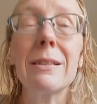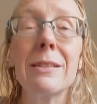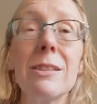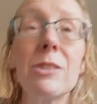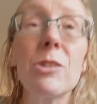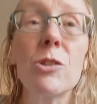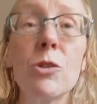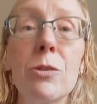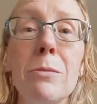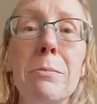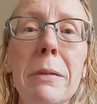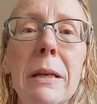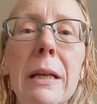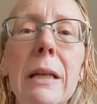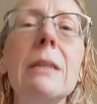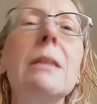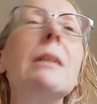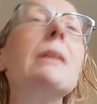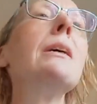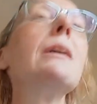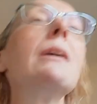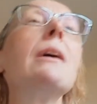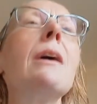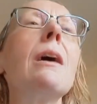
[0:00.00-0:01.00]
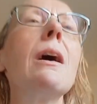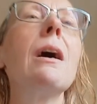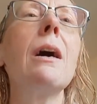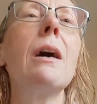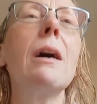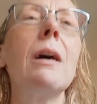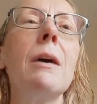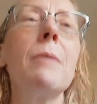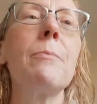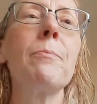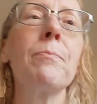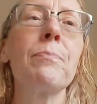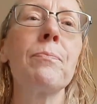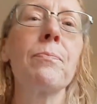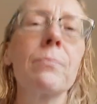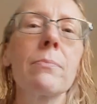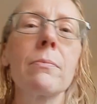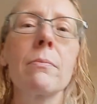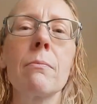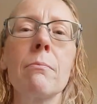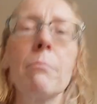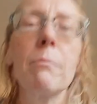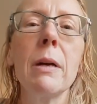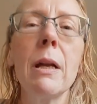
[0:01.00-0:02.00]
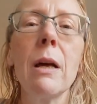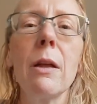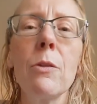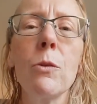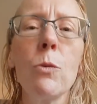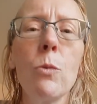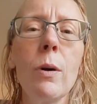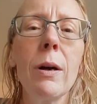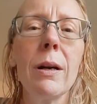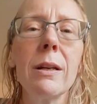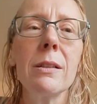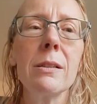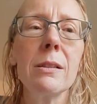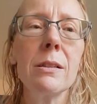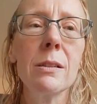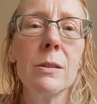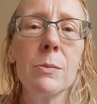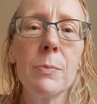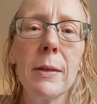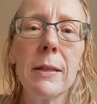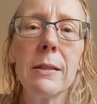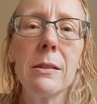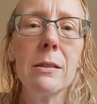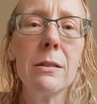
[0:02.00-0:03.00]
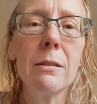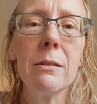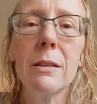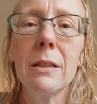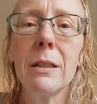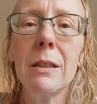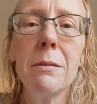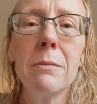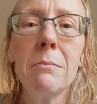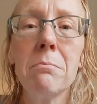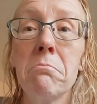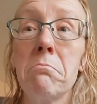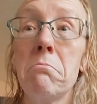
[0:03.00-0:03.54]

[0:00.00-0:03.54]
But otherwise, he's basically mostly meat.